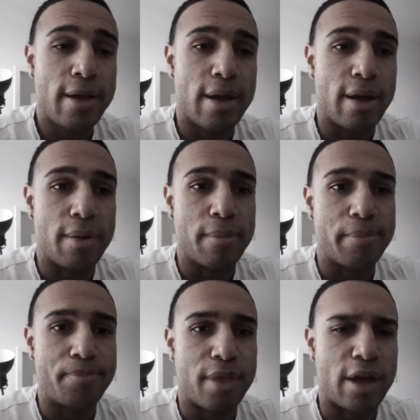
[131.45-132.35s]
I
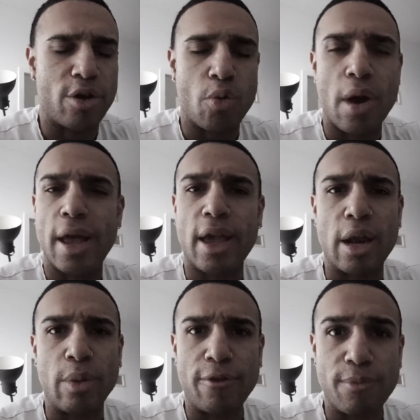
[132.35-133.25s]
don't know why I got
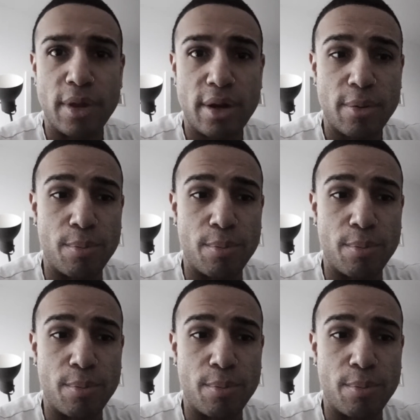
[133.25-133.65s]
away from it,